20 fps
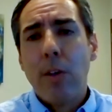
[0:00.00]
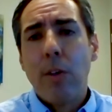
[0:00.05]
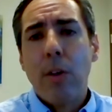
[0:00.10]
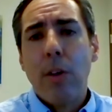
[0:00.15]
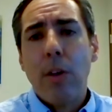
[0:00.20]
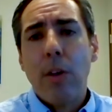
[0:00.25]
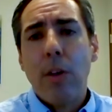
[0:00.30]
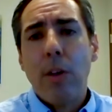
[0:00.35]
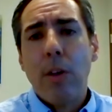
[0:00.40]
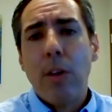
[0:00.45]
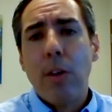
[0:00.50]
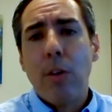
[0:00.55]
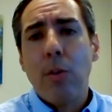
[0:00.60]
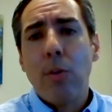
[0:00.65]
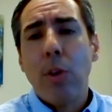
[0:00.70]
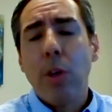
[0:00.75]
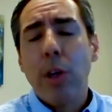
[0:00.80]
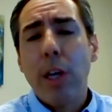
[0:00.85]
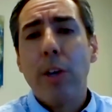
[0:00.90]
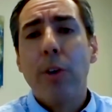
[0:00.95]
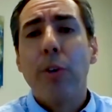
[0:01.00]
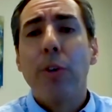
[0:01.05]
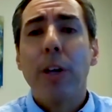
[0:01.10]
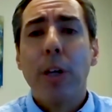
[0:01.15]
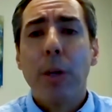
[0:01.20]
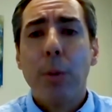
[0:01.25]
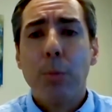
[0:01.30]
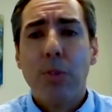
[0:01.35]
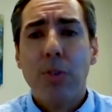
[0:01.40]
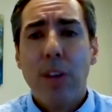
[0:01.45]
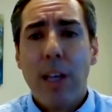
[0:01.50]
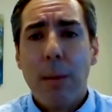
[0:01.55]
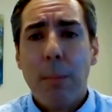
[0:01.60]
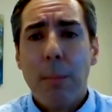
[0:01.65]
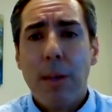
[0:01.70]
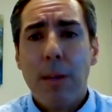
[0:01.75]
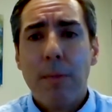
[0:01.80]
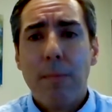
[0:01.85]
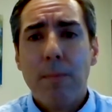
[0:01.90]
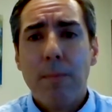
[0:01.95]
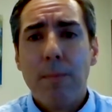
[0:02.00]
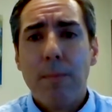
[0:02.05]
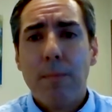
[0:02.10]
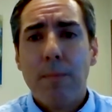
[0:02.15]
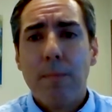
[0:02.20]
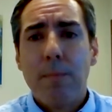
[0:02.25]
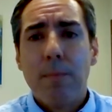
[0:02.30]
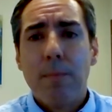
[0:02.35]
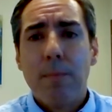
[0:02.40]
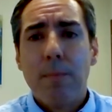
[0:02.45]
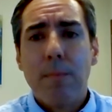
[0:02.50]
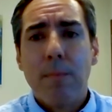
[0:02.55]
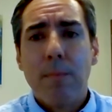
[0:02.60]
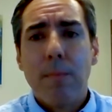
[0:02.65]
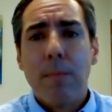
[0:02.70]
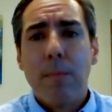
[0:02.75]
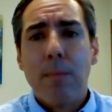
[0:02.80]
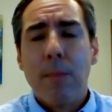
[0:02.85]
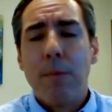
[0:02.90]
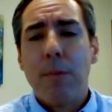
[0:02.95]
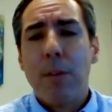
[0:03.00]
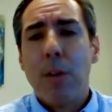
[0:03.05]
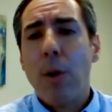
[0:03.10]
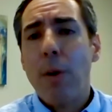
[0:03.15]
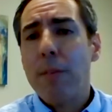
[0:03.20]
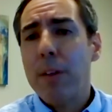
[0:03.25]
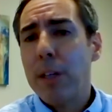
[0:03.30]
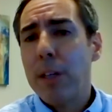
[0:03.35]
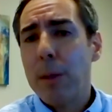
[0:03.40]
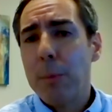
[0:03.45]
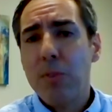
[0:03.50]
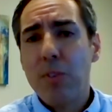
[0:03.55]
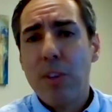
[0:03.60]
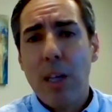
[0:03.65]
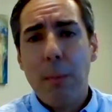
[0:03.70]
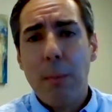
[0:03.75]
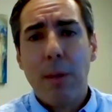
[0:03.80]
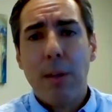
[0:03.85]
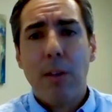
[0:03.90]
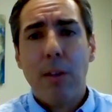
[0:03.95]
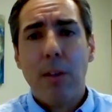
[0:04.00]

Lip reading: you look at your income statement. If you don't have an income statement,